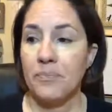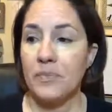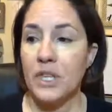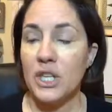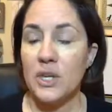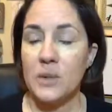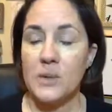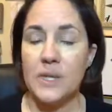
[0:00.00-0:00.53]

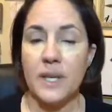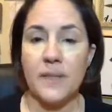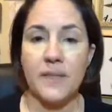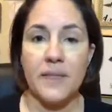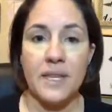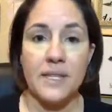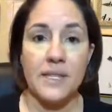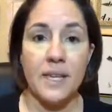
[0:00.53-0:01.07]
using
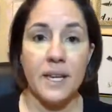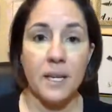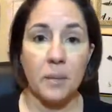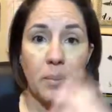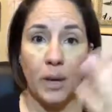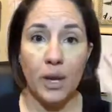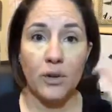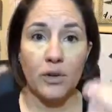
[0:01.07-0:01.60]
the setting
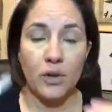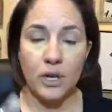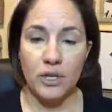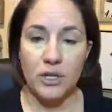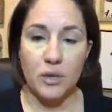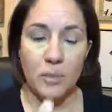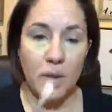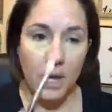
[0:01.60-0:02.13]
powder
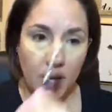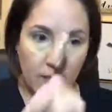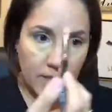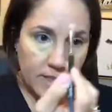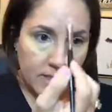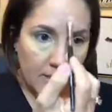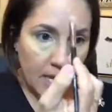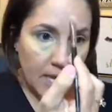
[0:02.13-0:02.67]
under my
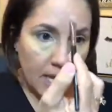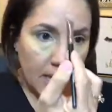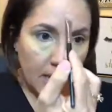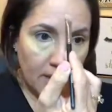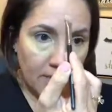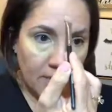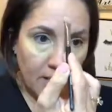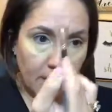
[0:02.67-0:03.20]
eyes.
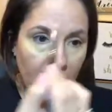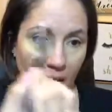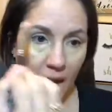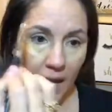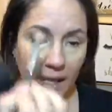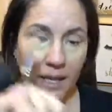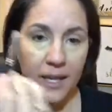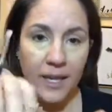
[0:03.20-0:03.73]
And then
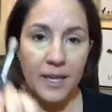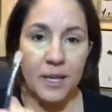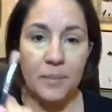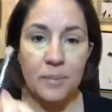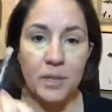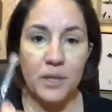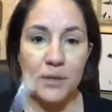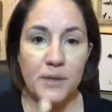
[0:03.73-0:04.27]
I
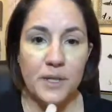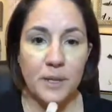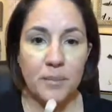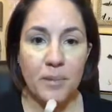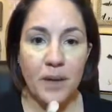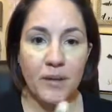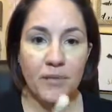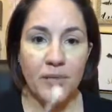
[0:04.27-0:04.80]
am using
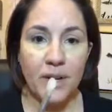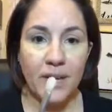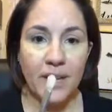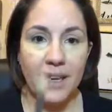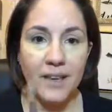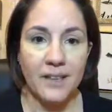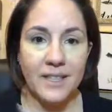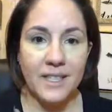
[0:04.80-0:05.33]
my friend
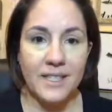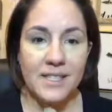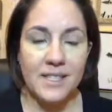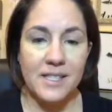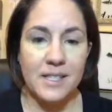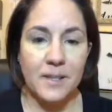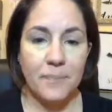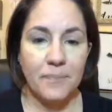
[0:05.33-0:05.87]

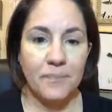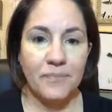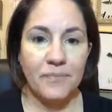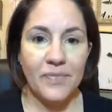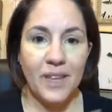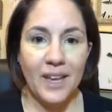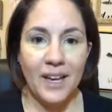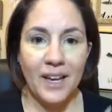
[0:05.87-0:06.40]
Kelly's,
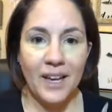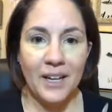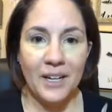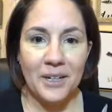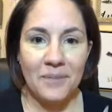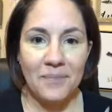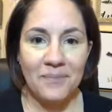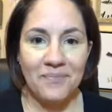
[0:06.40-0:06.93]

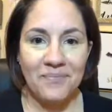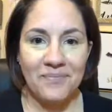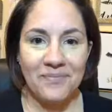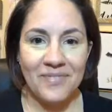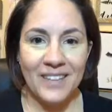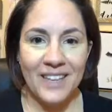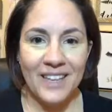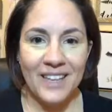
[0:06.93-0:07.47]
I
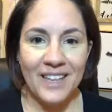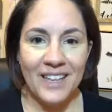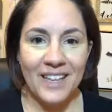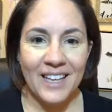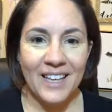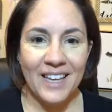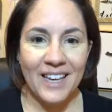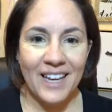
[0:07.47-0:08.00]

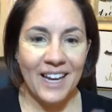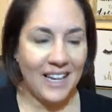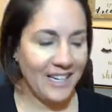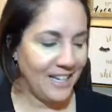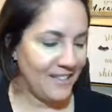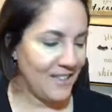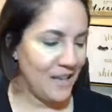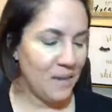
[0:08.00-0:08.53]

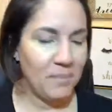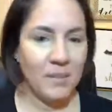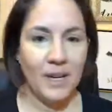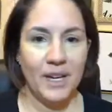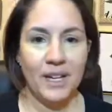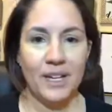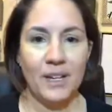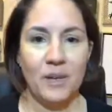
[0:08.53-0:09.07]
need that
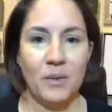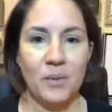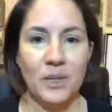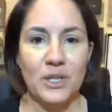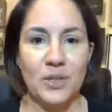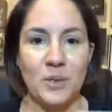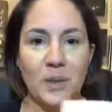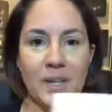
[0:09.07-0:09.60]
mug.
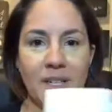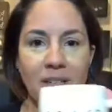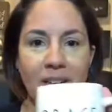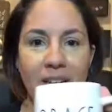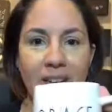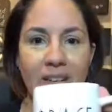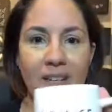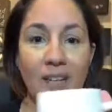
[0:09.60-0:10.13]
Which one?
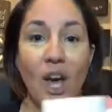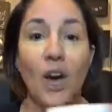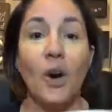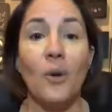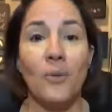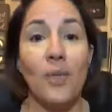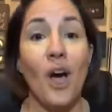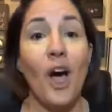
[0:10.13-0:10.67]

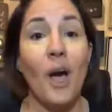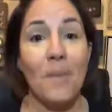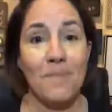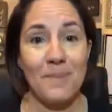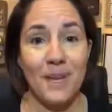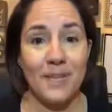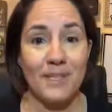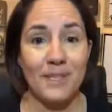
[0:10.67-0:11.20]
Oh, the hot
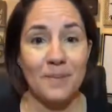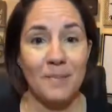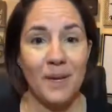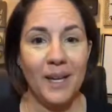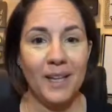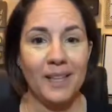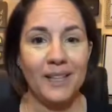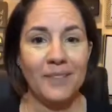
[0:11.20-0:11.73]
mess
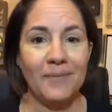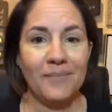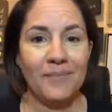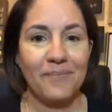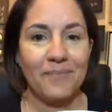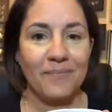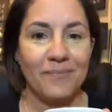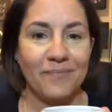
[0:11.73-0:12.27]
mug.
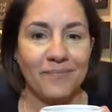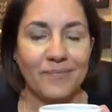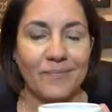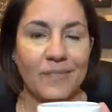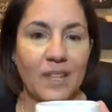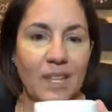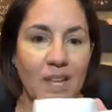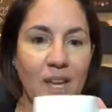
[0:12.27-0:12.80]

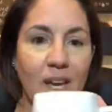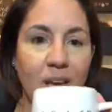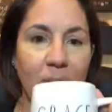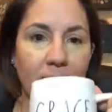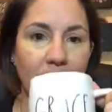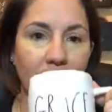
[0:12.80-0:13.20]
Yeah.